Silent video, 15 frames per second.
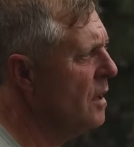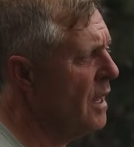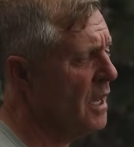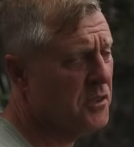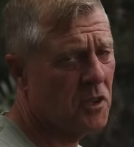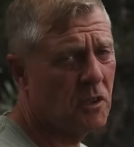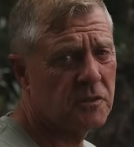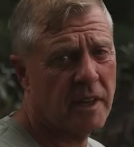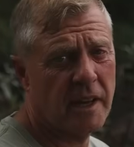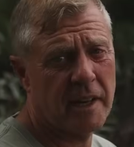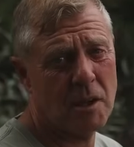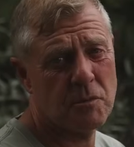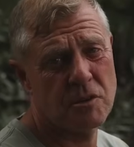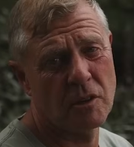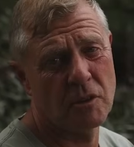That's gone down
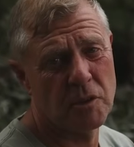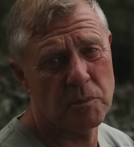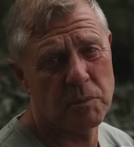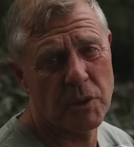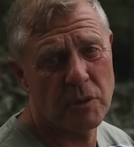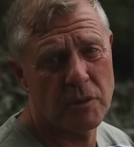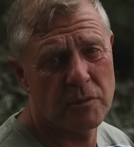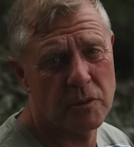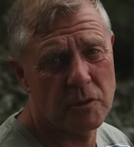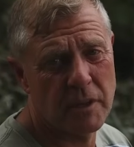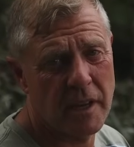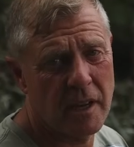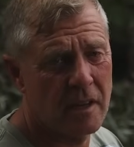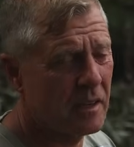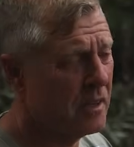absolutely beautiful
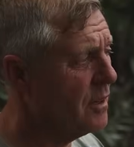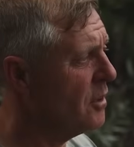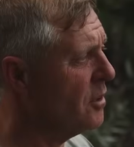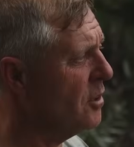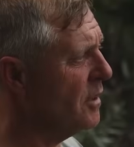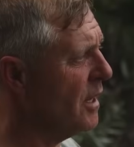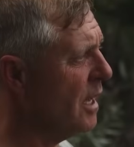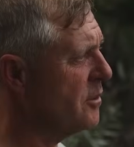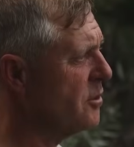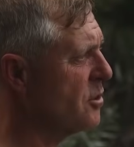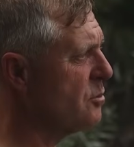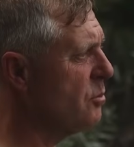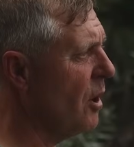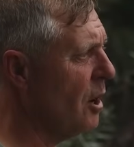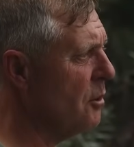there. Got that
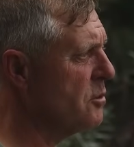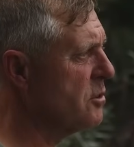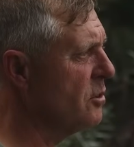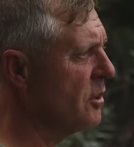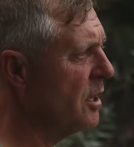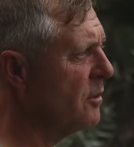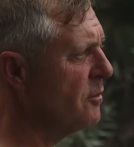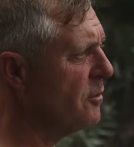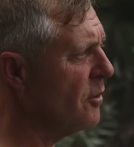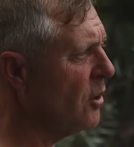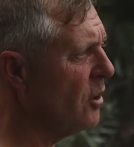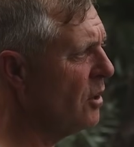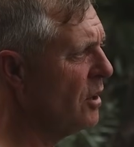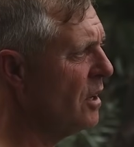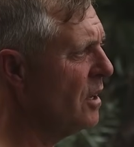just what I was looking
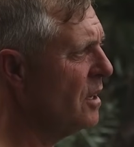for.